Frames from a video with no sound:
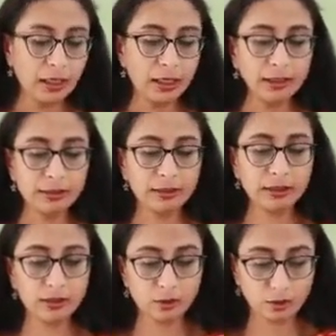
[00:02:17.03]

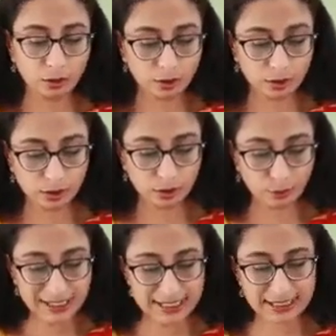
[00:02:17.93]
the
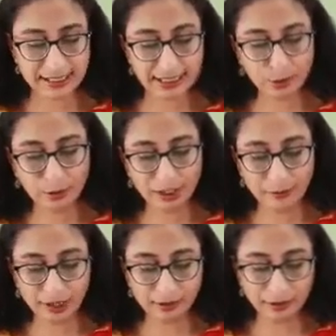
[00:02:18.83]
twin
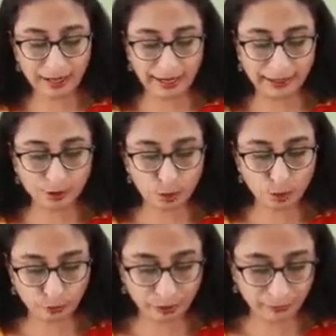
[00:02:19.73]
method and
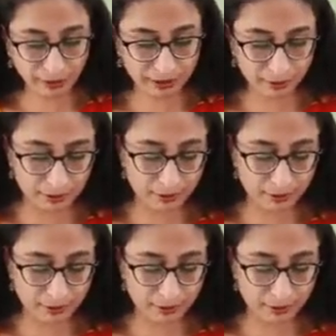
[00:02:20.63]
co-twin method.